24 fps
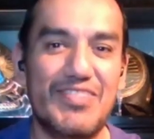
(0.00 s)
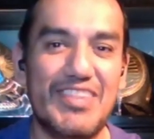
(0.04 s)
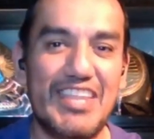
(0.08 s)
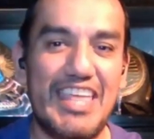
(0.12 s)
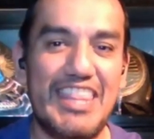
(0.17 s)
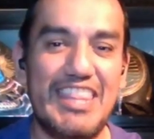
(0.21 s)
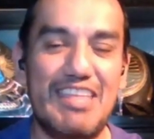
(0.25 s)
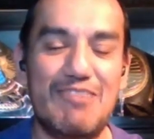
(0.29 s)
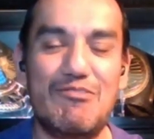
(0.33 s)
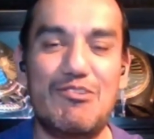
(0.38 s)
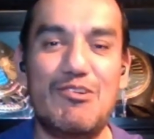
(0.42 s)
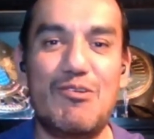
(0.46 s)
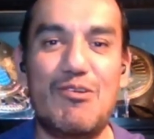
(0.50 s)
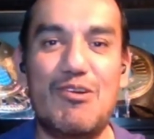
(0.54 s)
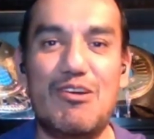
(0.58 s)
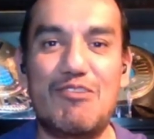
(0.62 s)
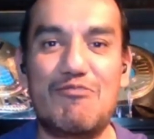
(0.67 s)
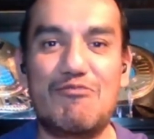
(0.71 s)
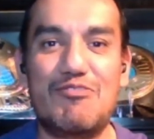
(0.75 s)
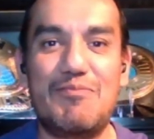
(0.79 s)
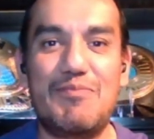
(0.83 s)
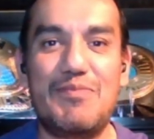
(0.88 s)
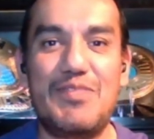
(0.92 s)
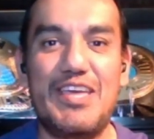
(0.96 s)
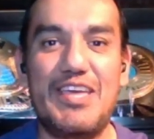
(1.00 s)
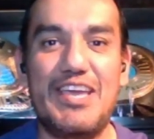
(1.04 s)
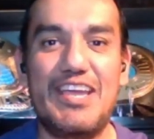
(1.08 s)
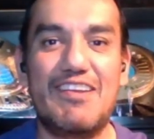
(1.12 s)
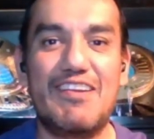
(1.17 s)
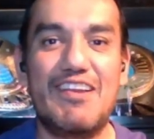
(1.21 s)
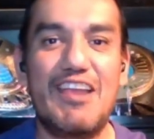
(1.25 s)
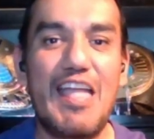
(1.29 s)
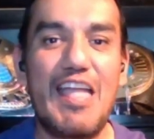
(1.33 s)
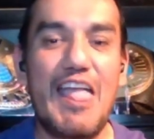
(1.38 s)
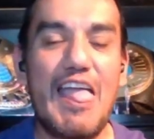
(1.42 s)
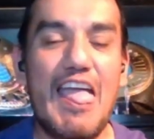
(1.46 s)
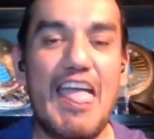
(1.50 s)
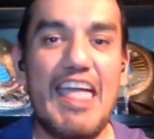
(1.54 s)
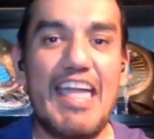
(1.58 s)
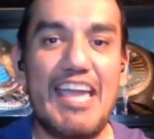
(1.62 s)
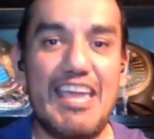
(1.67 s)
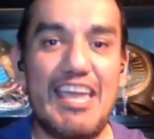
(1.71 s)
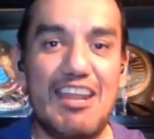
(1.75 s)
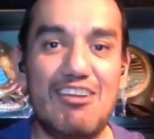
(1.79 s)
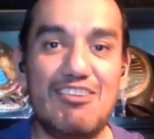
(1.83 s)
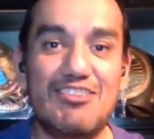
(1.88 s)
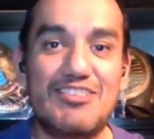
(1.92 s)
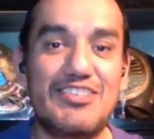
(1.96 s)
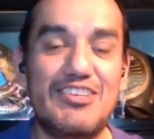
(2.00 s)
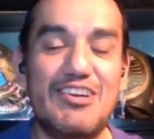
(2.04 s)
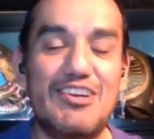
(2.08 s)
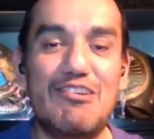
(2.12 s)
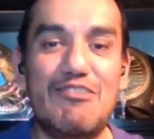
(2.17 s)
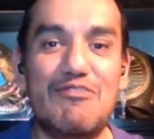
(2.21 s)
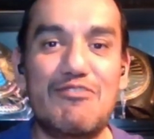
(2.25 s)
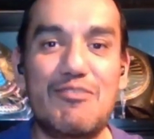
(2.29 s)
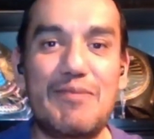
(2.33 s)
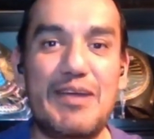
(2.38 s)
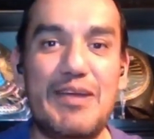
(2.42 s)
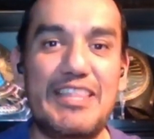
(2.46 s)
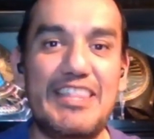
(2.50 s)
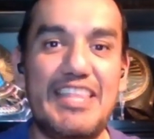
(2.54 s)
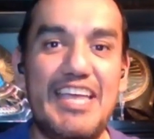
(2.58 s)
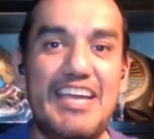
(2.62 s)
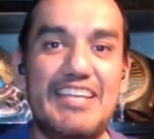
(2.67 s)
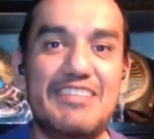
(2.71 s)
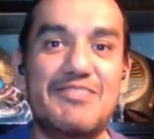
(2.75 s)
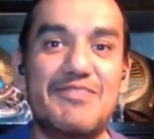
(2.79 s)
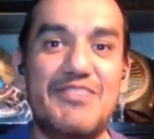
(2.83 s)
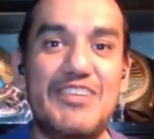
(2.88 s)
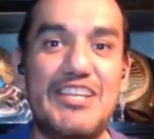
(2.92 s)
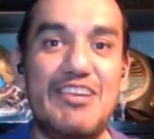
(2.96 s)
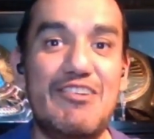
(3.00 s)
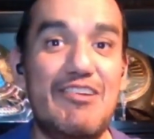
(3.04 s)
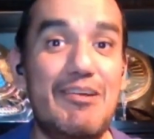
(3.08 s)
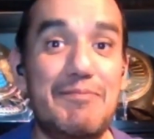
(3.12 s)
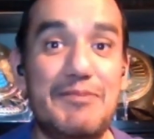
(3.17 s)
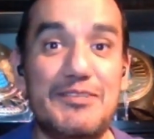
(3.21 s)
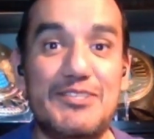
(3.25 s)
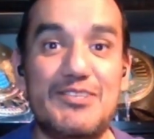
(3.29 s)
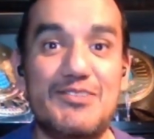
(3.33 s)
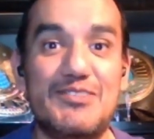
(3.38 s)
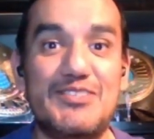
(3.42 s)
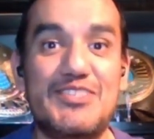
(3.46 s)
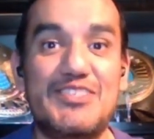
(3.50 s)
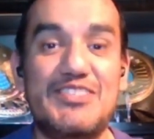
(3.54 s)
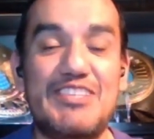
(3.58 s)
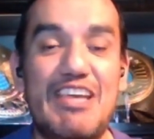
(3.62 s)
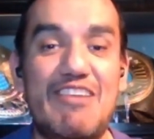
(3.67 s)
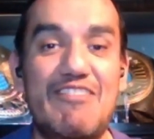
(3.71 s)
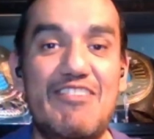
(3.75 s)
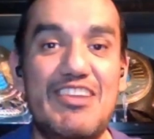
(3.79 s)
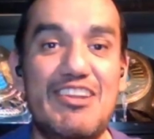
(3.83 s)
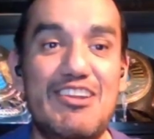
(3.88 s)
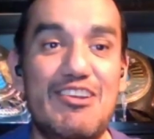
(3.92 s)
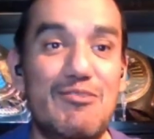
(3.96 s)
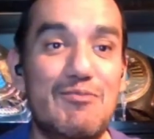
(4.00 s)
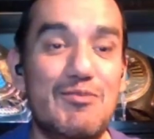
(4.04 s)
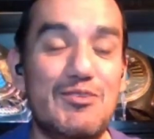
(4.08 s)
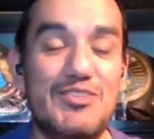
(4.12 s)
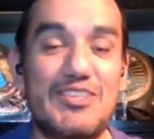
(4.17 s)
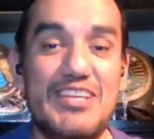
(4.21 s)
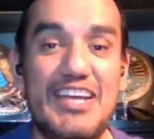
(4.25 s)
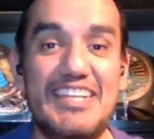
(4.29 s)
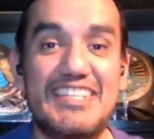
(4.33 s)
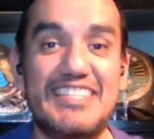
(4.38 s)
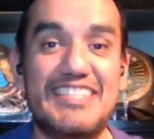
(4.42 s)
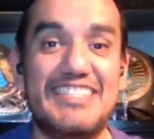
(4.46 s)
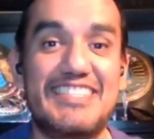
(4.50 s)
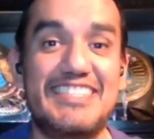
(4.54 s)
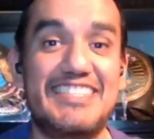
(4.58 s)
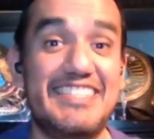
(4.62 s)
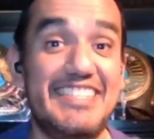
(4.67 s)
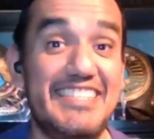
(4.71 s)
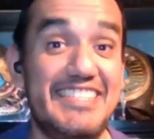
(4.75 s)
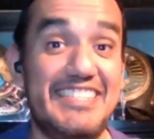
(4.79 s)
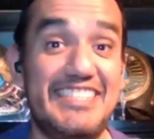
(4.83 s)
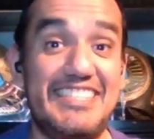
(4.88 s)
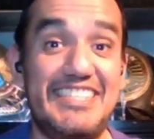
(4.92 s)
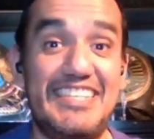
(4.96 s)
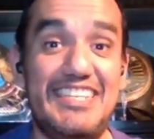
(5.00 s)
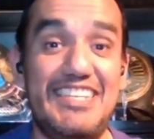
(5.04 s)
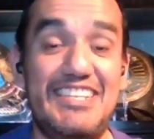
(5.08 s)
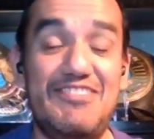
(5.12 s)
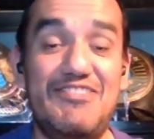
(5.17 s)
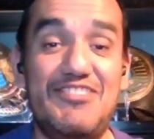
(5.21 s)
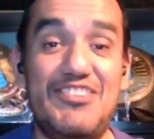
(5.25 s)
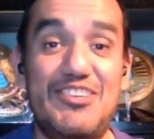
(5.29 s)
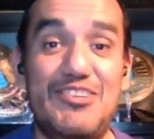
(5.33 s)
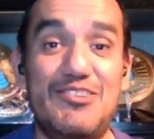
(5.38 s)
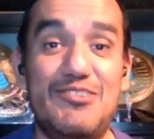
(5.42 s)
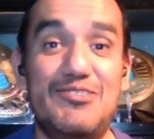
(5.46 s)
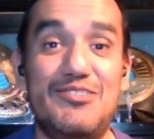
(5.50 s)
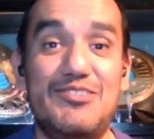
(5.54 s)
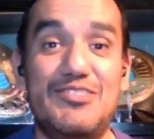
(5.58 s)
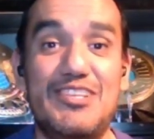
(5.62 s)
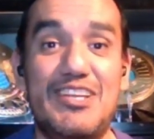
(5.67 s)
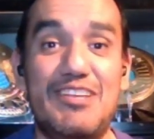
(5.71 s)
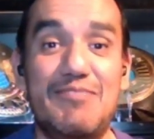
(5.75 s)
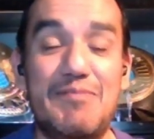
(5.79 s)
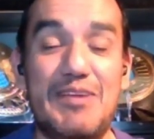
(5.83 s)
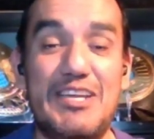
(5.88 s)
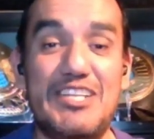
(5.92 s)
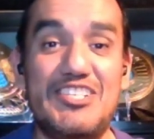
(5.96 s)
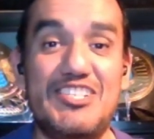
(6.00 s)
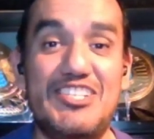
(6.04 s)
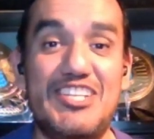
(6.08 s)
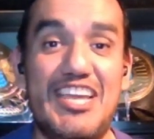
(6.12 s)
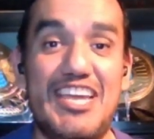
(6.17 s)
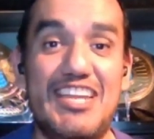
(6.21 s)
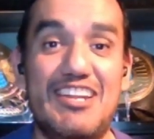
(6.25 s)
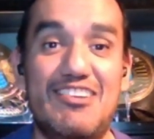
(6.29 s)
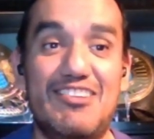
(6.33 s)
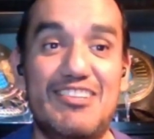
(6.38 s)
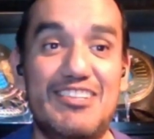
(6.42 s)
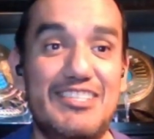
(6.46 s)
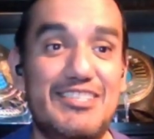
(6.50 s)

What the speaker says: and then we'll go on from there. And also, for my last video, episode 7, almost got 60 views on my channel.